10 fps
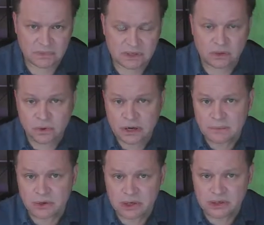So what I'm
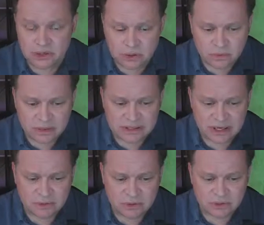going to do is
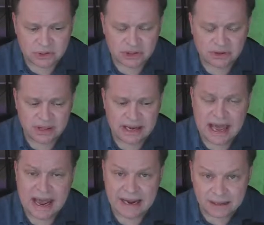I'm going to ensure that
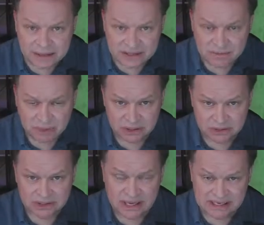Alice
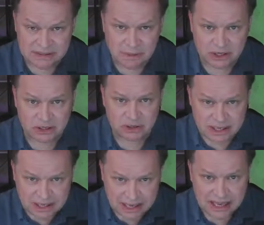builds a
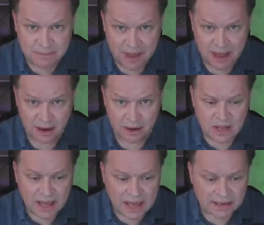special key pair.
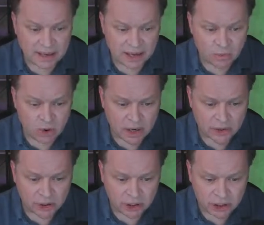And I want
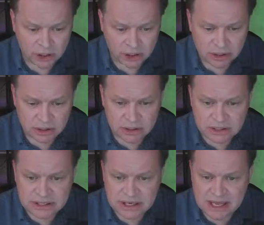her
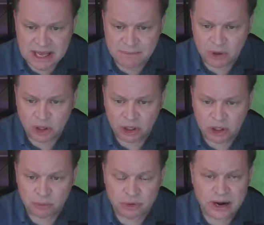to keep
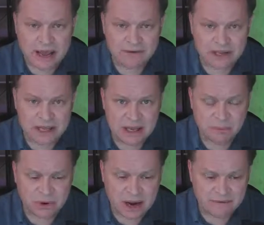her private key
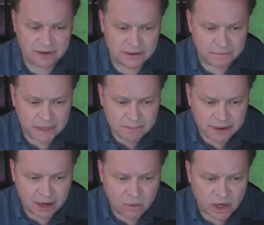private, but
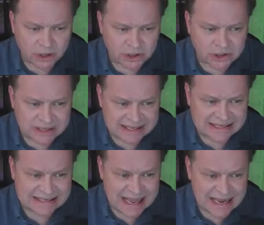I want her to
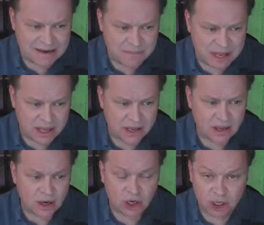send me
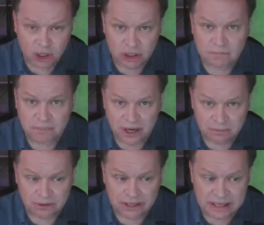her
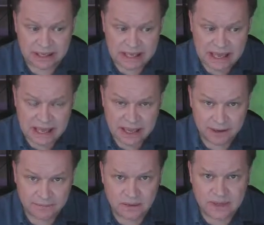public key.
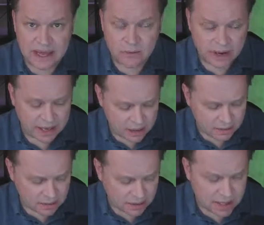That way,
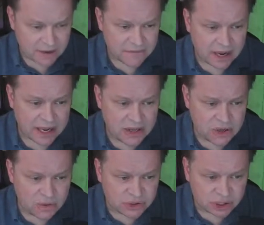if I
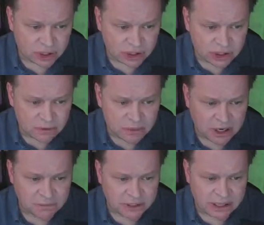use her
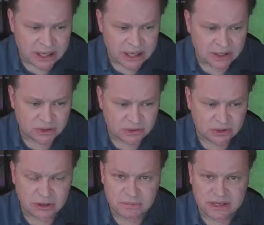public key to
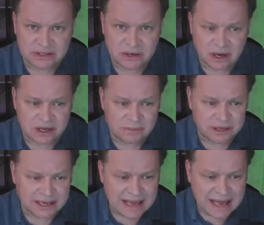encrypt this
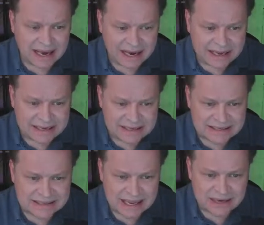document, I can
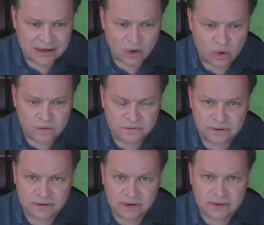send it
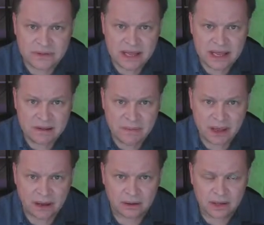over the
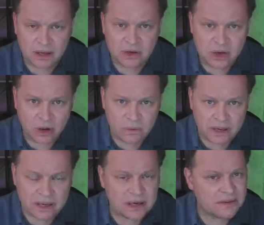email
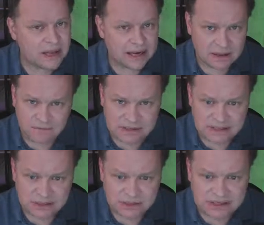knowing that if it's
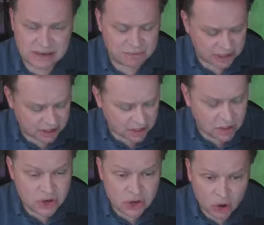intercepted,
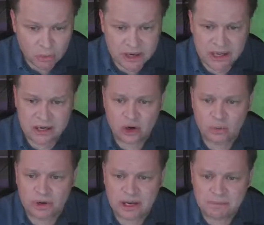nobody can
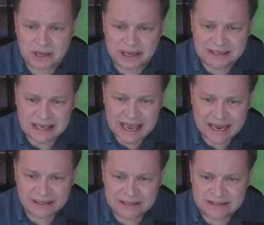open it because
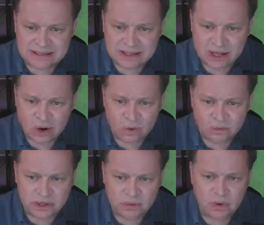Alice is the
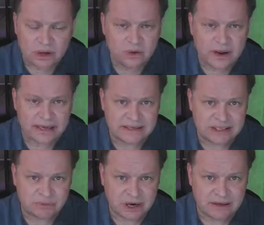only one who has
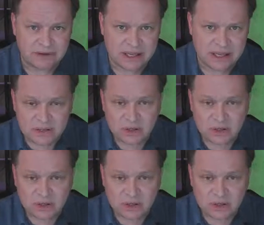this private key.